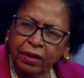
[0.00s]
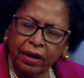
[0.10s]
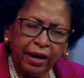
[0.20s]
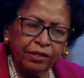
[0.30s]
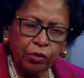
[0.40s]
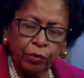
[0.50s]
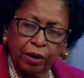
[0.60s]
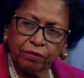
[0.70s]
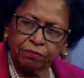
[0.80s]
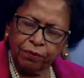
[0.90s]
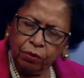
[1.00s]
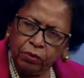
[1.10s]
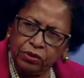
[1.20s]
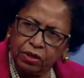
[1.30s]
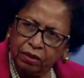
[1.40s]
And so we have to
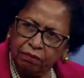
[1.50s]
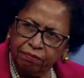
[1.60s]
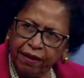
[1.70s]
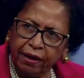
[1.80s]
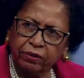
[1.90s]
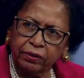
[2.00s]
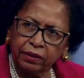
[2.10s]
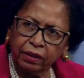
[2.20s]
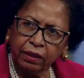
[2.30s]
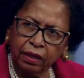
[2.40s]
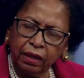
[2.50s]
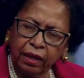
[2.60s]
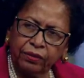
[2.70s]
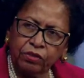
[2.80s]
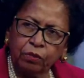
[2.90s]
focus on the faculty
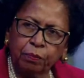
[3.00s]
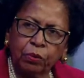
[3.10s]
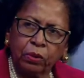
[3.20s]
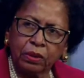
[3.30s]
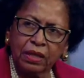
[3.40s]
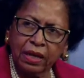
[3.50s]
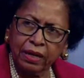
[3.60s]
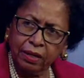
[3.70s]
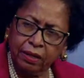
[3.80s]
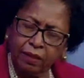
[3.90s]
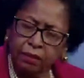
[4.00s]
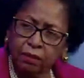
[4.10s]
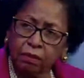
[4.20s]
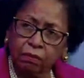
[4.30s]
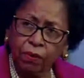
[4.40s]
and the support they need
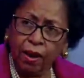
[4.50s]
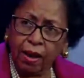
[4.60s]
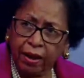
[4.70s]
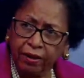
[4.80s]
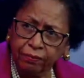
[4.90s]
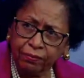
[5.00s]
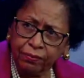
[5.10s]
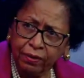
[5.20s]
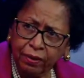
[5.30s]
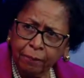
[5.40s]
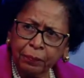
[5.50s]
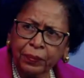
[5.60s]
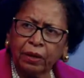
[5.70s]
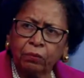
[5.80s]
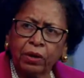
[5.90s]
to thrive. Mm.
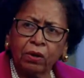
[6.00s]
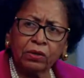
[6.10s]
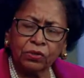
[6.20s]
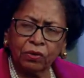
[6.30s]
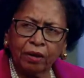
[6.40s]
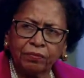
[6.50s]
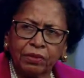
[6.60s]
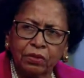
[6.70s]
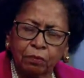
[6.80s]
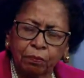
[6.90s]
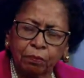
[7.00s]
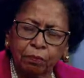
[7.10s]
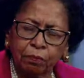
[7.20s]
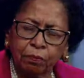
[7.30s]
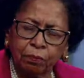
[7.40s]
And we also have to
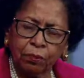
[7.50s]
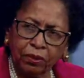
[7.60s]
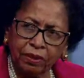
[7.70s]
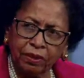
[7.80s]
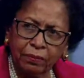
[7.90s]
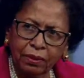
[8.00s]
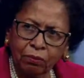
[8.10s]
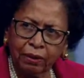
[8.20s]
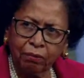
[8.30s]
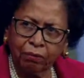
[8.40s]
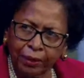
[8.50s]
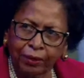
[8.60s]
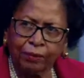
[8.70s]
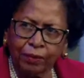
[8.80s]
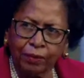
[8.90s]
support them
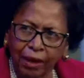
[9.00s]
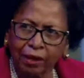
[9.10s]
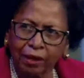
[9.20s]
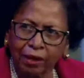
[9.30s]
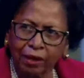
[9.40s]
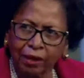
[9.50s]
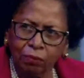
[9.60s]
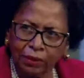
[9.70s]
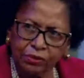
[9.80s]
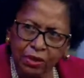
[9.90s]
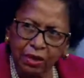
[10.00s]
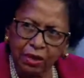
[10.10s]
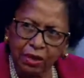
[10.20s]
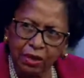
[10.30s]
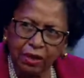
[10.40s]
when we don't like what they're
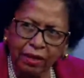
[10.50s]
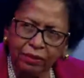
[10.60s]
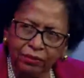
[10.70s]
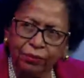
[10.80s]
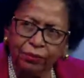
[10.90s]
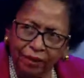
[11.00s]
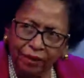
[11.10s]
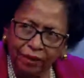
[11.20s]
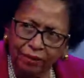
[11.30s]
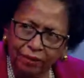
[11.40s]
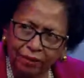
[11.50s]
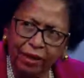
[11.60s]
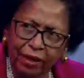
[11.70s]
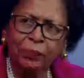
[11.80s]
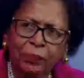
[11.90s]
saying and what they're
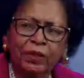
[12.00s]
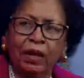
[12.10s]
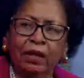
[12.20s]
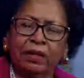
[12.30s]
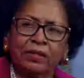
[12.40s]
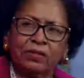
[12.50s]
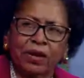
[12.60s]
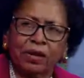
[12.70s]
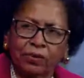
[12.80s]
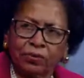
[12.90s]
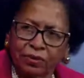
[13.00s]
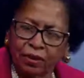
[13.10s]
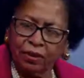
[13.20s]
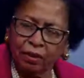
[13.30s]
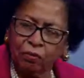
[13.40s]
doing. Right. Okay. And
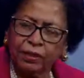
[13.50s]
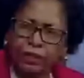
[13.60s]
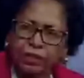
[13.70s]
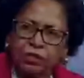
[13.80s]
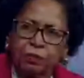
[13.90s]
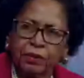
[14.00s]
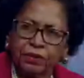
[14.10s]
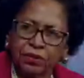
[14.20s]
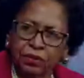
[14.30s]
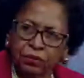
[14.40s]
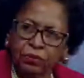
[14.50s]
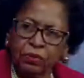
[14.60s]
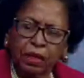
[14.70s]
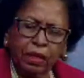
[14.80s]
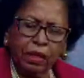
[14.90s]
that's another thing with
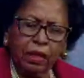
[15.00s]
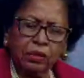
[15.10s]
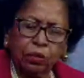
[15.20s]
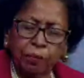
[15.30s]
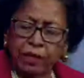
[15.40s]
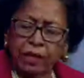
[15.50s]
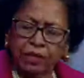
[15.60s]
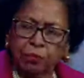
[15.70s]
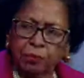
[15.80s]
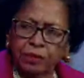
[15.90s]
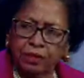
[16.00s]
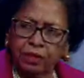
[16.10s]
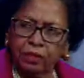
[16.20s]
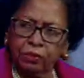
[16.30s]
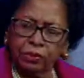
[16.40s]
HBCUs. So many
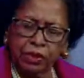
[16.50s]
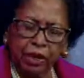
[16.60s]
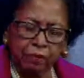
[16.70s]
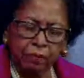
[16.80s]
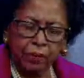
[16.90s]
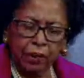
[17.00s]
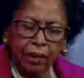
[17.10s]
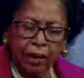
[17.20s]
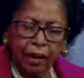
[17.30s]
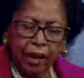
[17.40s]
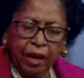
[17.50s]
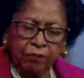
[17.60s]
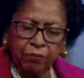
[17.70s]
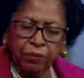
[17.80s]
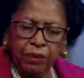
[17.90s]
HBCUs have
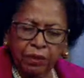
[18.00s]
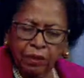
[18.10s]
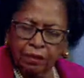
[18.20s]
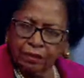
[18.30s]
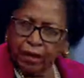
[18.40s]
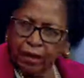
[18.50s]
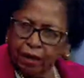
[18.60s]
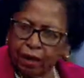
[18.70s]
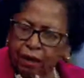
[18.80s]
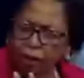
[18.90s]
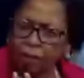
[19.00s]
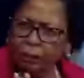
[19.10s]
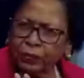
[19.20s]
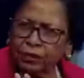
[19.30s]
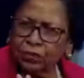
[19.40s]
have really
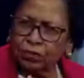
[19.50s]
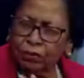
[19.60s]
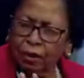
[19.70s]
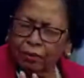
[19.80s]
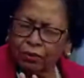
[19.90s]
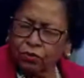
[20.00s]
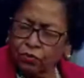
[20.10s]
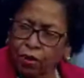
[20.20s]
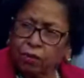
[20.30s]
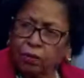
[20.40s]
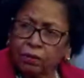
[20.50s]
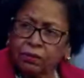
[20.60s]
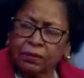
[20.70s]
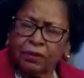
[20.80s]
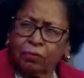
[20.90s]
um, uh,
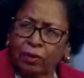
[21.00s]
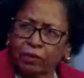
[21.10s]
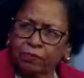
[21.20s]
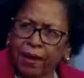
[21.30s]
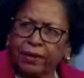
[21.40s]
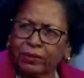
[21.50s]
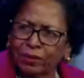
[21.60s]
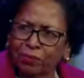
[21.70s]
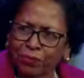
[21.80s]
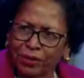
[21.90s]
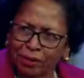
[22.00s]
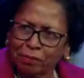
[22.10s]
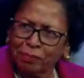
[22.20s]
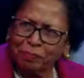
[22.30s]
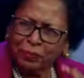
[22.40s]
struggled with faculty
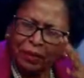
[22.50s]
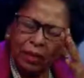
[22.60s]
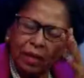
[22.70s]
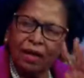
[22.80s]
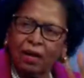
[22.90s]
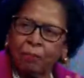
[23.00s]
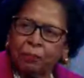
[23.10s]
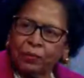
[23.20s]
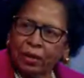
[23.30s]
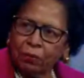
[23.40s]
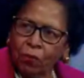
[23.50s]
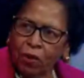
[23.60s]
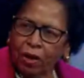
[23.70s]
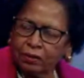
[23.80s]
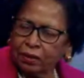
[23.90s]
freedom. Um, they
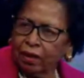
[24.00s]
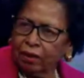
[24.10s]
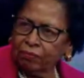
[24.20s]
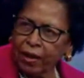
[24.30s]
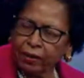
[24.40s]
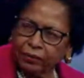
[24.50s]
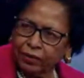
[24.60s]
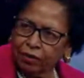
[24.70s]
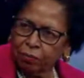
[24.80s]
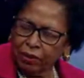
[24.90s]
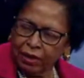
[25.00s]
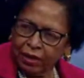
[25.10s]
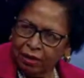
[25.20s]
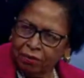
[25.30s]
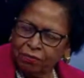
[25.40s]
want uh, faculty to
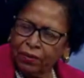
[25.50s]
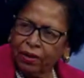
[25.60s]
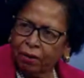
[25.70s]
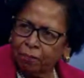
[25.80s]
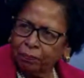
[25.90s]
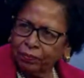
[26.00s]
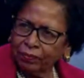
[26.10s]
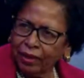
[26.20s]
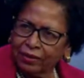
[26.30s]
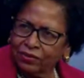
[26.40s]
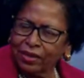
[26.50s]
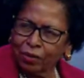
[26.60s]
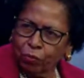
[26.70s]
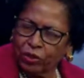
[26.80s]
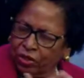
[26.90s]
behave um, as they
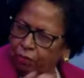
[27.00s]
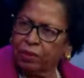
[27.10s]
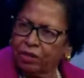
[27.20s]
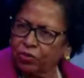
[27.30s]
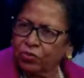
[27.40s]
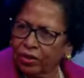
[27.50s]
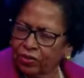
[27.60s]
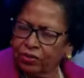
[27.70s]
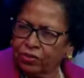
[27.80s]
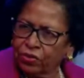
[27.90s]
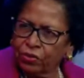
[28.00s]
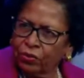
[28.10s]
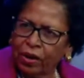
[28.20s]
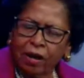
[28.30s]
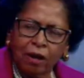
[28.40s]
wish. Administrations do.
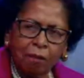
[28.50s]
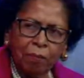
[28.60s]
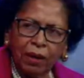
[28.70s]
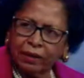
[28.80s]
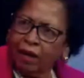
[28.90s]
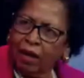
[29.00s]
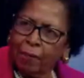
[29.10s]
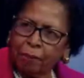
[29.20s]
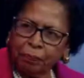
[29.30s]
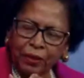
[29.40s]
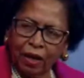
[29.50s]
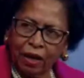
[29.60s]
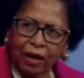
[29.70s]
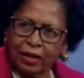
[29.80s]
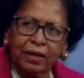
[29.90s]
Right. But um, uh,
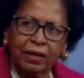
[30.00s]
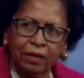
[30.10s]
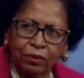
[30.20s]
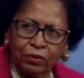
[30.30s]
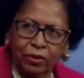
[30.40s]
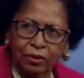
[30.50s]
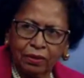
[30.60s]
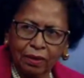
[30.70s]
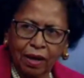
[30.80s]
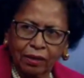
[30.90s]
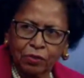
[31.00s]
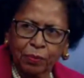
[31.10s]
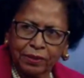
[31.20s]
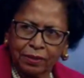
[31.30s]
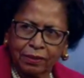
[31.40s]
any good college
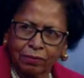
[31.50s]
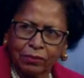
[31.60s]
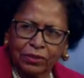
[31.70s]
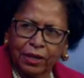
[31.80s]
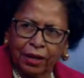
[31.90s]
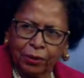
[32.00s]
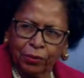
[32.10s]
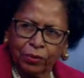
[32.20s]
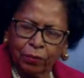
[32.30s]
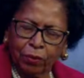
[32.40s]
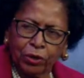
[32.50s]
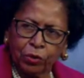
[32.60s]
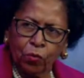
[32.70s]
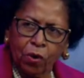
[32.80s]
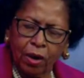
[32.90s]
president will tell you that what you
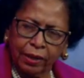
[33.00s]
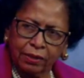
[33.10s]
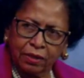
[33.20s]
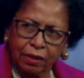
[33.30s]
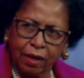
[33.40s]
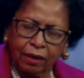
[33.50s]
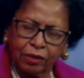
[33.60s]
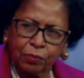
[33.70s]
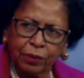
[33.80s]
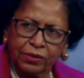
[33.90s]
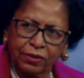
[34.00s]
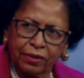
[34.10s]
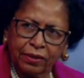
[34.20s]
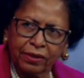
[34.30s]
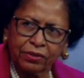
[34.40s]
want as a college president
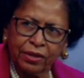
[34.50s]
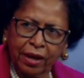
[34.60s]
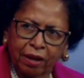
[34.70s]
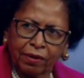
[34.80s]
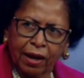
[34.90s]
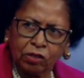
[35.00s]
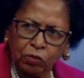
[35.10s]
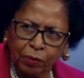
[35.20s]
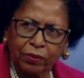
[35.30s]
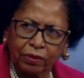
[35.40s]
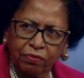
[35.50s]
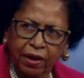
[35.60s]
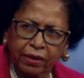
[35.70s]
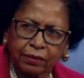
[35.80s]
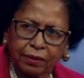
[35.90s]
is to have outspoken
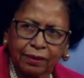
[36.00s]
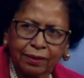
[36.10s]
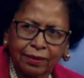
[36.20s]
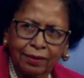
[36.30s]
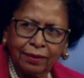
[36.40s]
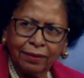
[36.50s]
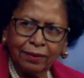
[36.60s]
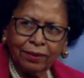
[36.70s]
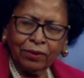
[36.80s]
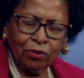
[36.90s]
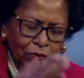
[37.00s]
faculty who